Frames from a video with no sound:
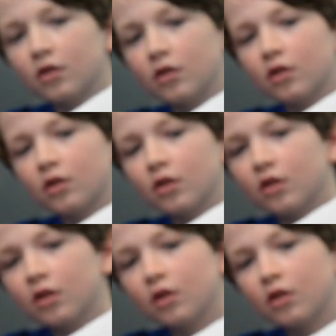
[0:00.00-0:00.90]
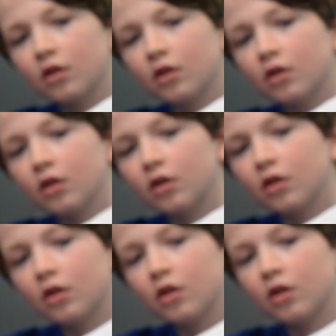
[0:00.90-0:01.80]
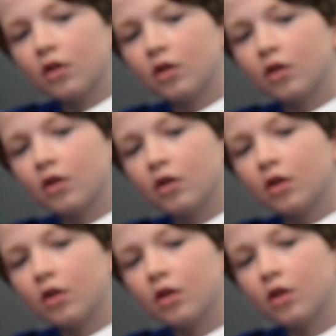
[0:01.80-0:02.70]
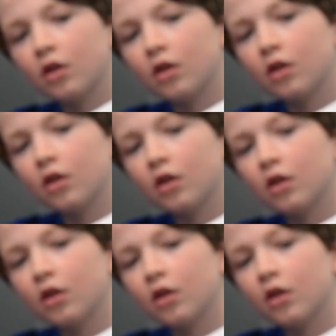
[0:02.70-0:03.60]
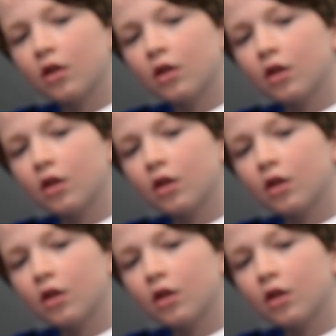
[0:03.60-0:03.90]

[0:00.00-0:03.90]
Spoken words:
(not speaking)